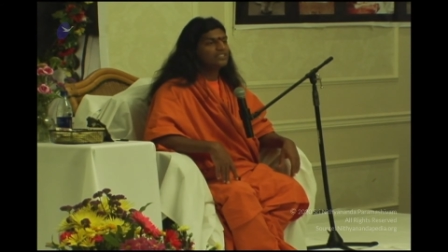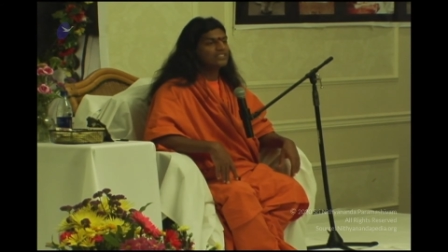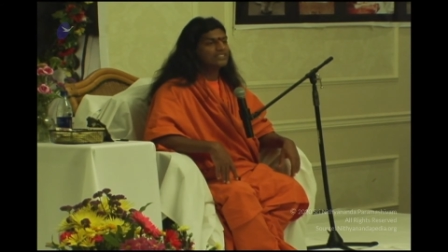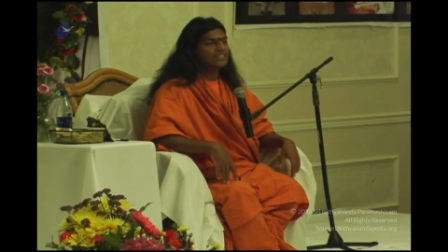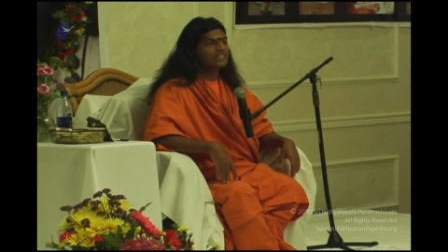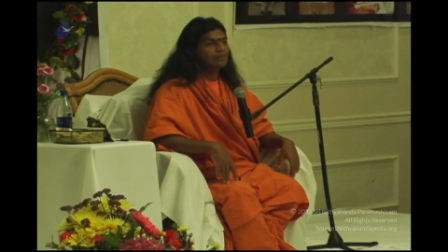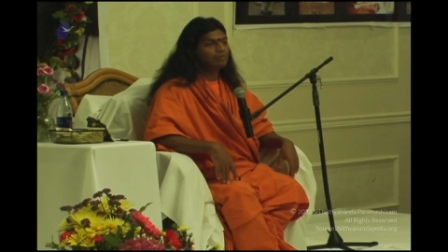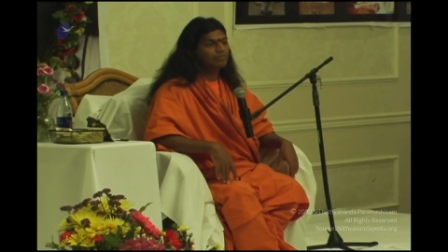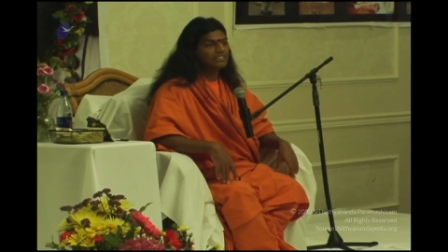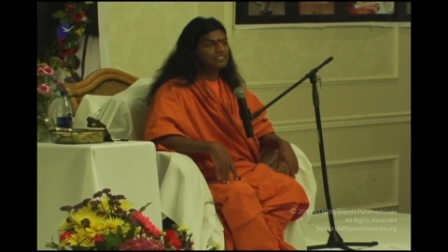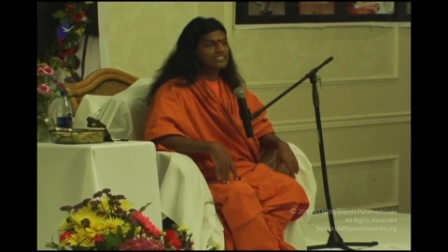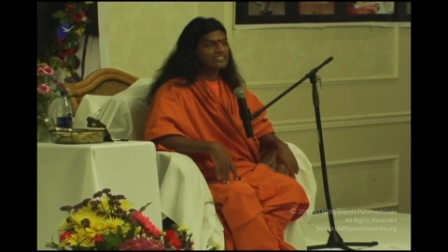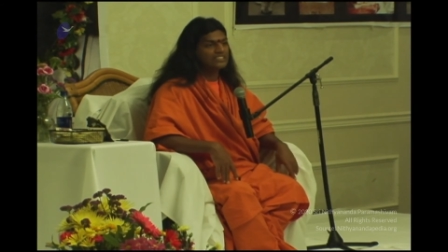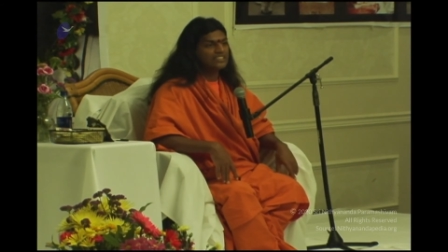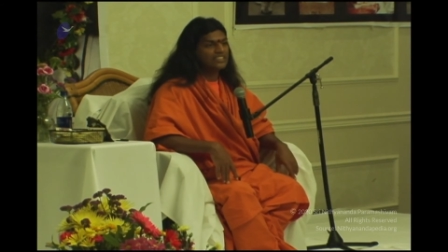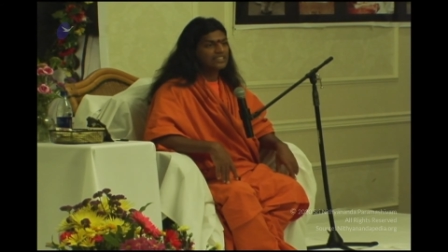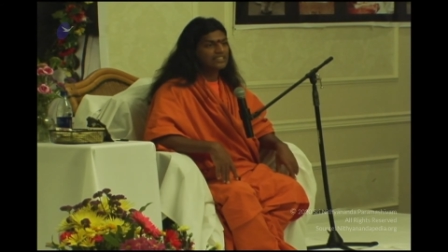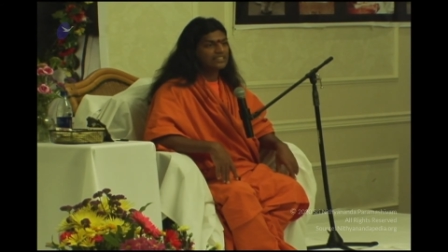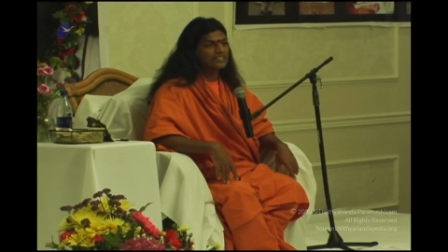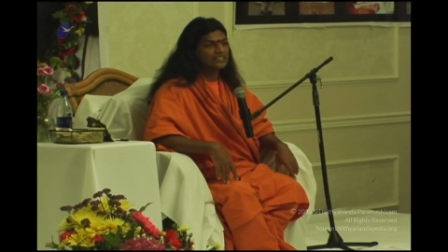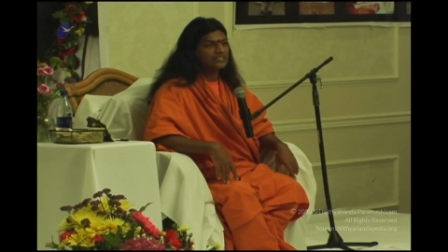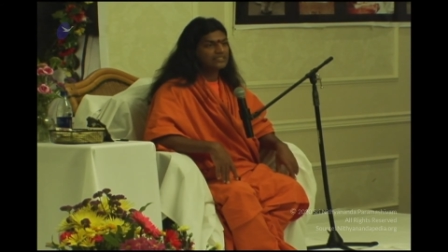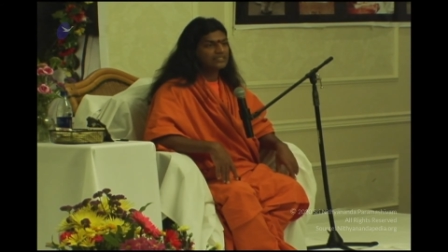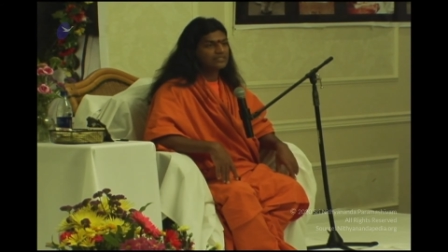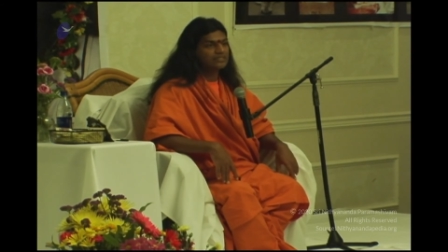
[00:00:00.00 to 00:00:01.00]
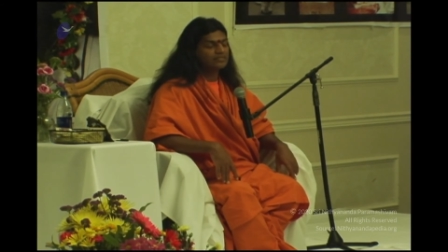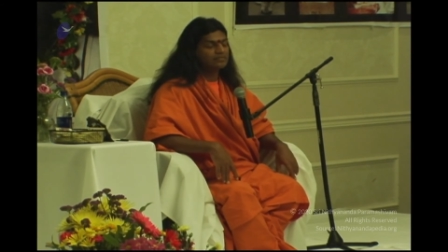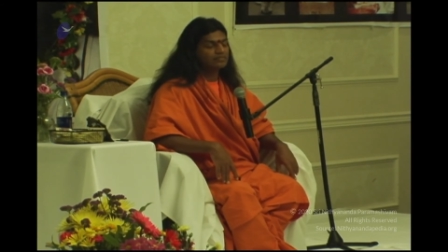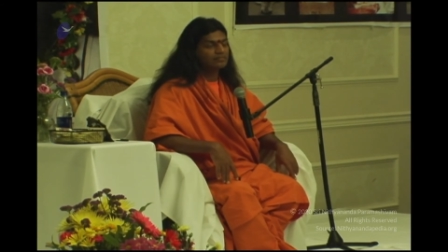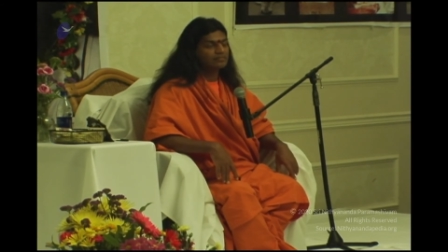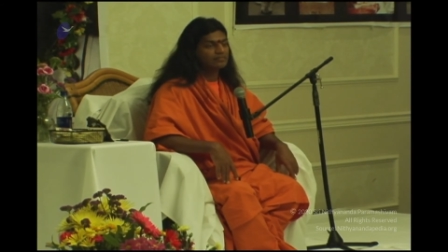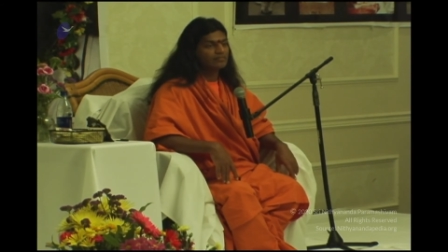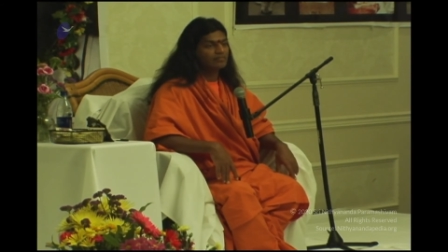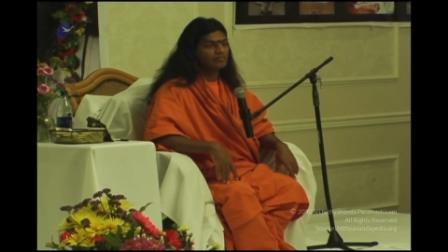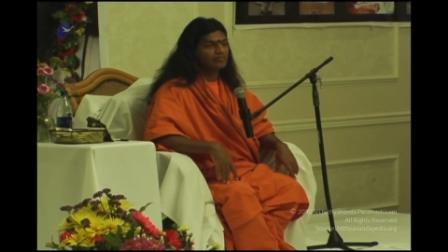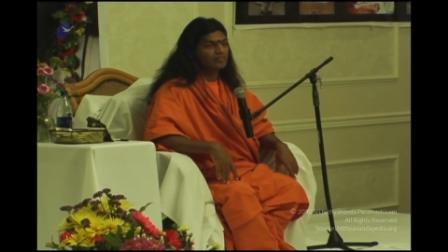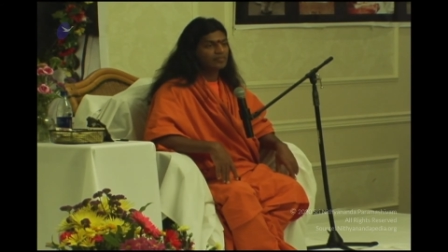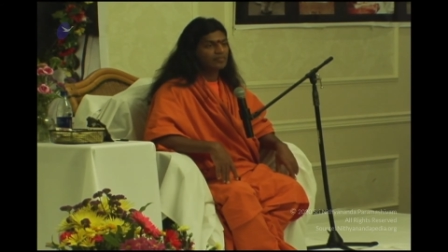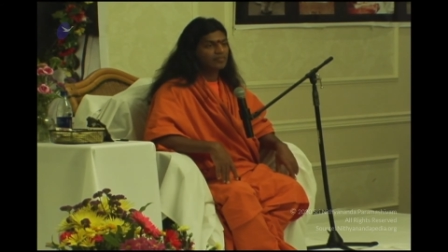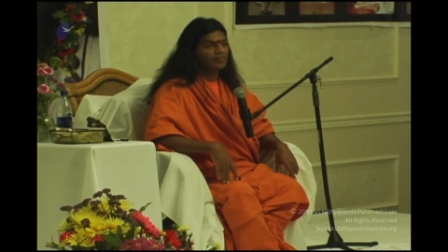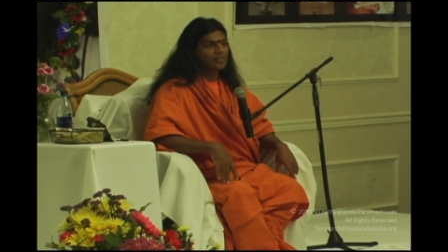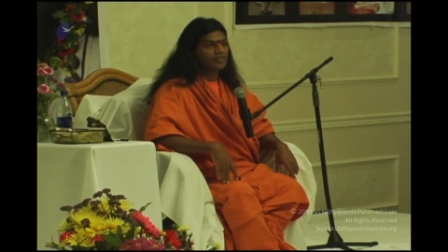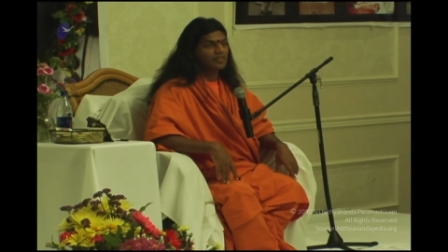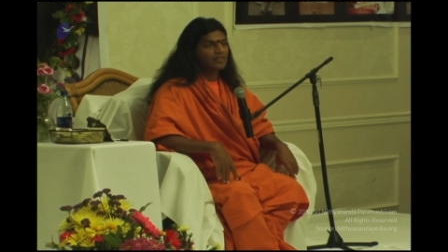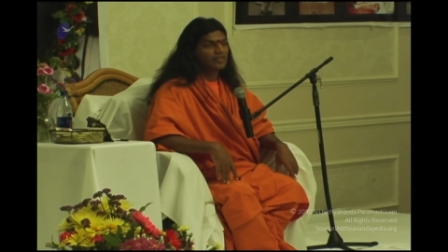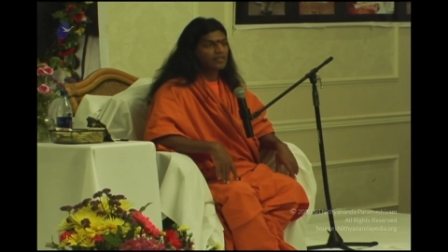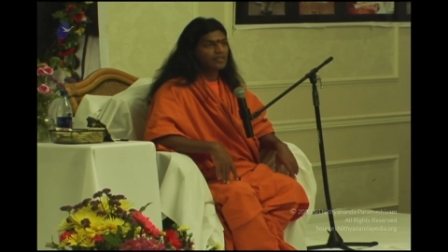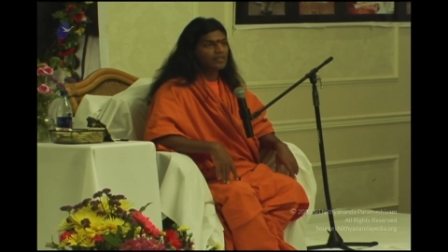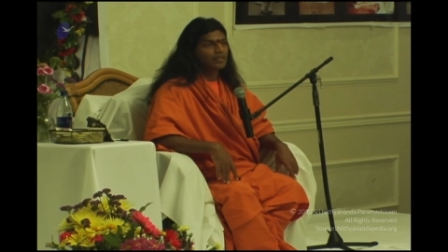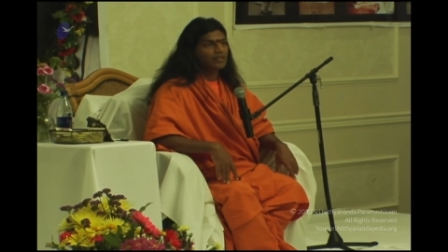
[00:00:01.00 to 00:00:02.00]
same mistakes.
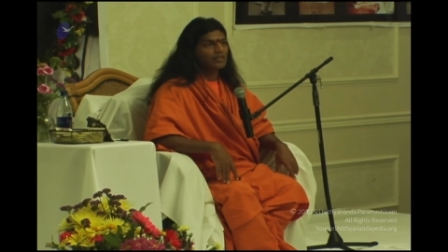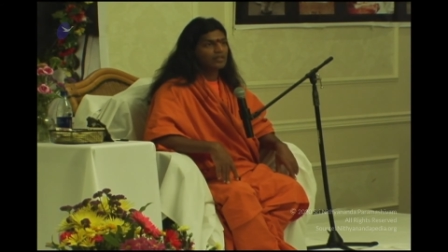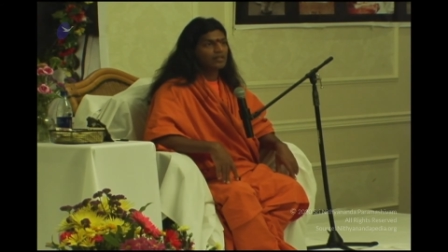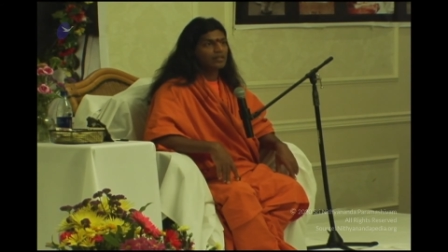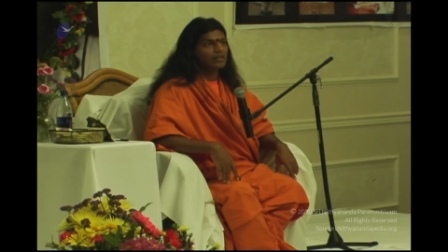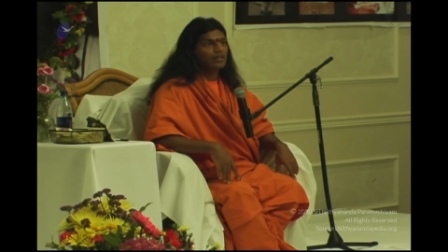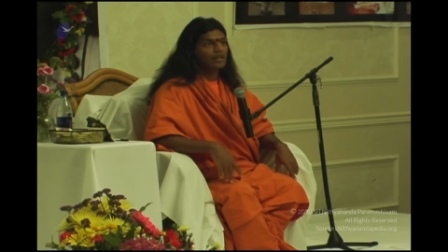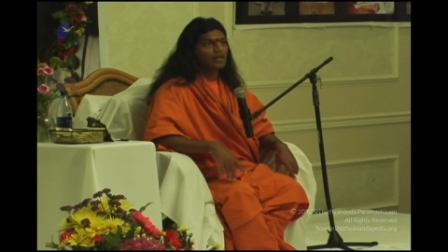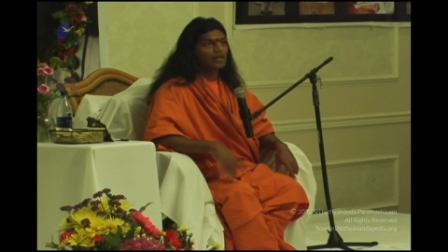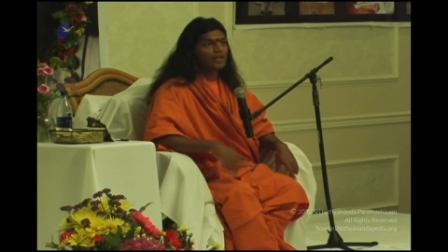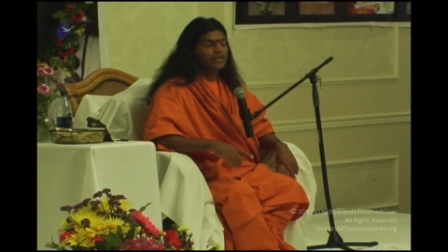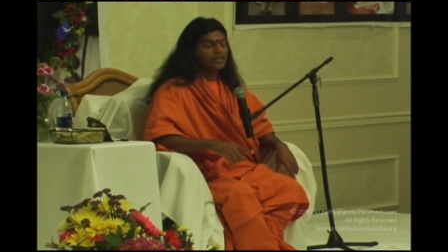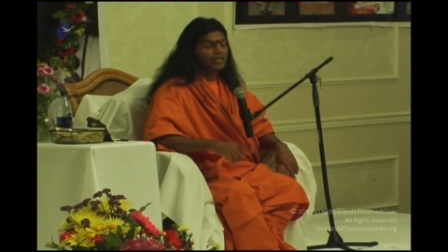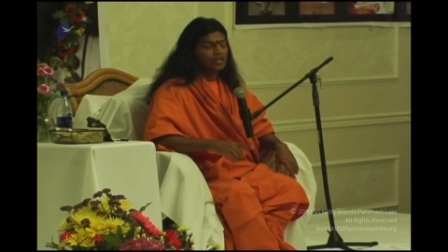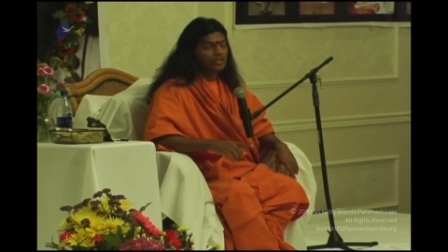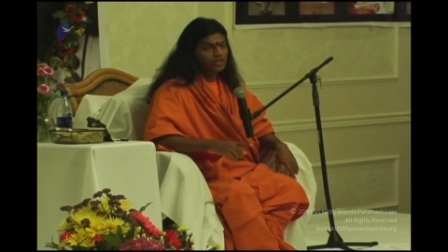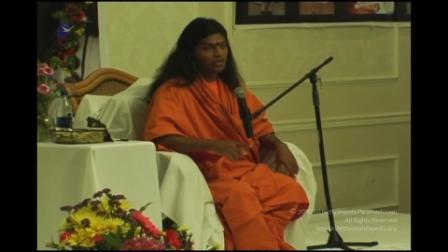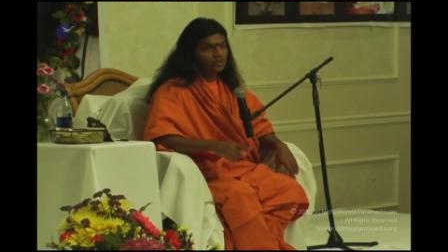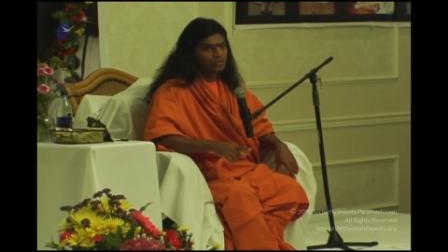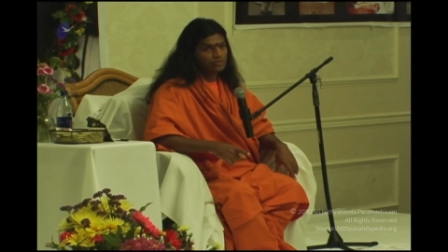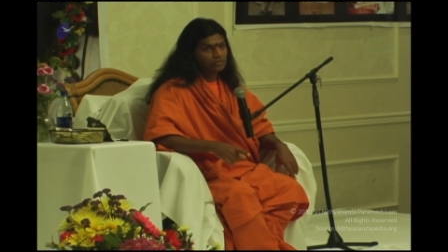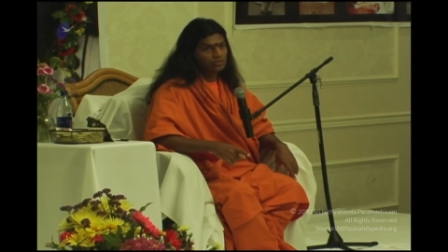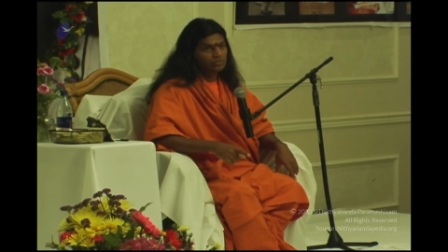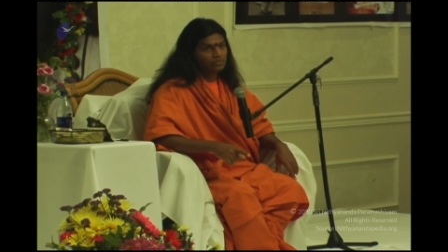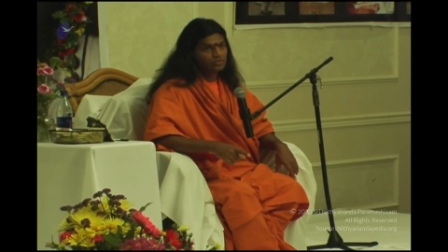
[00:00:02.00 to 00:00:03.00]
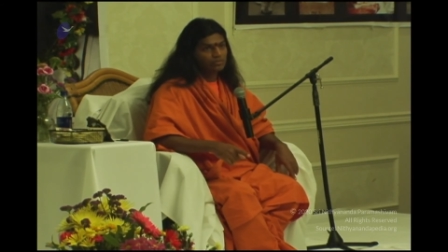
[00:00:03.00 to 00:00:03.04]
I tell you,